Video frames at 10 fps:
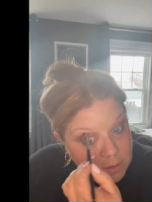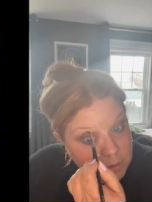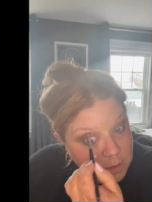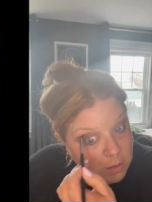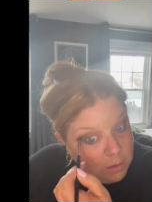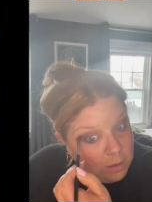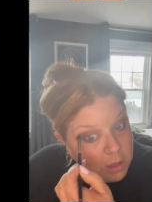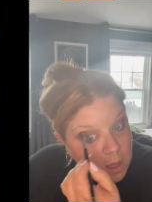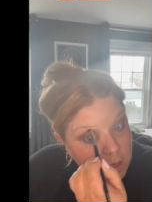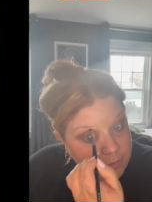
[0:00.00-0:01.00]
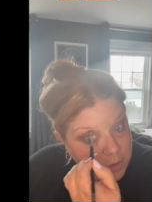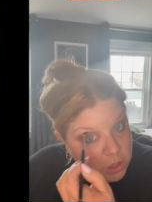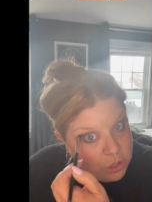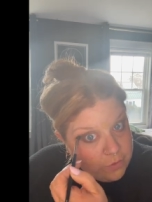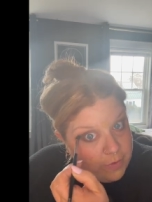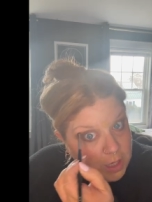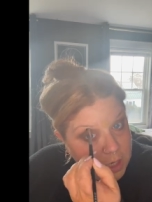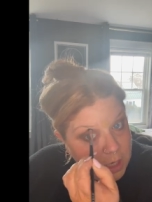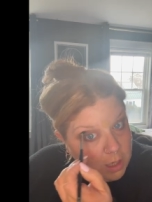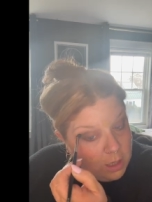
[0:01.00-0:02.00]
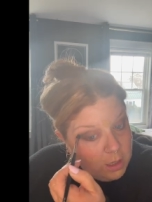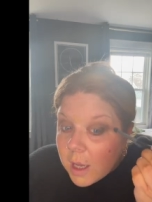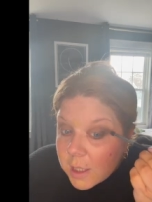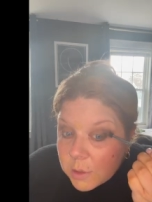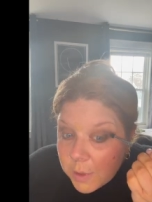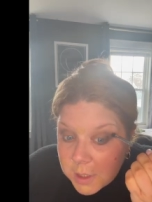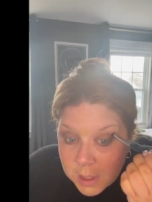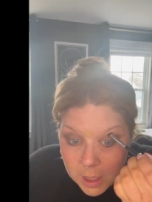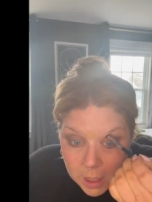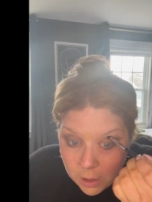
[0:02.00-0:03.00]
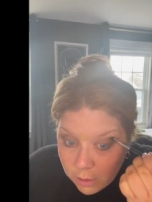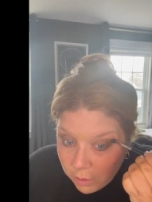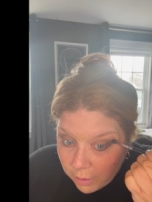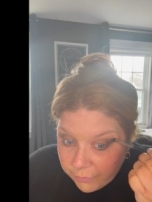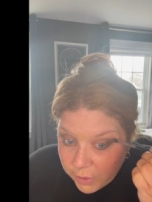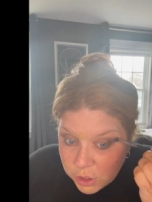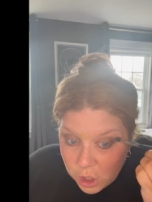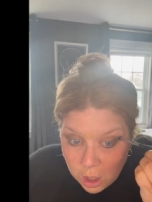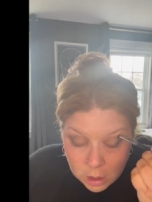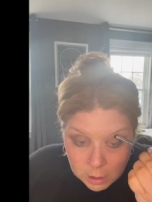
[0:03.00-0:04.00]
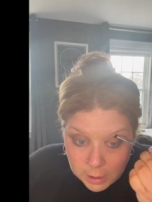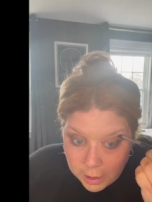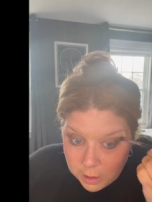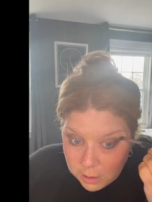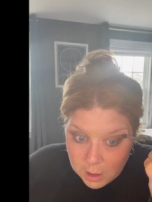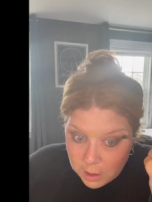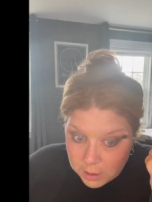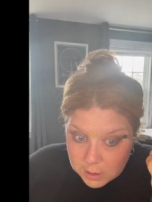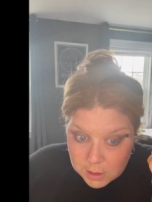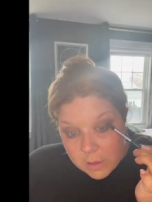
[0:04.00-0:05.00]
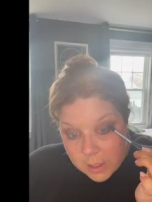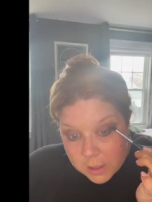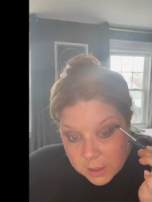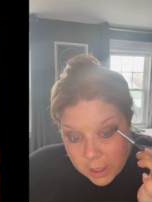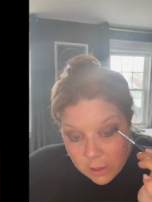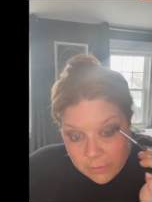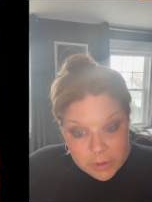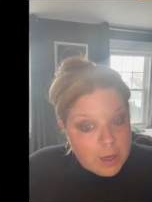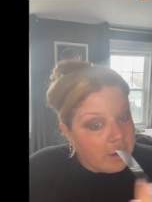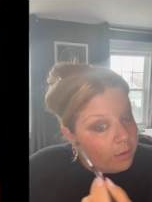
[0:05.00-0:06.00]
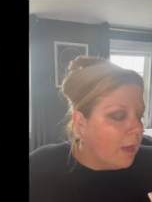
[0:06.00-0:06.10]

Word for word: A little French vacay, as we say here, or a French holiday, as they say over there.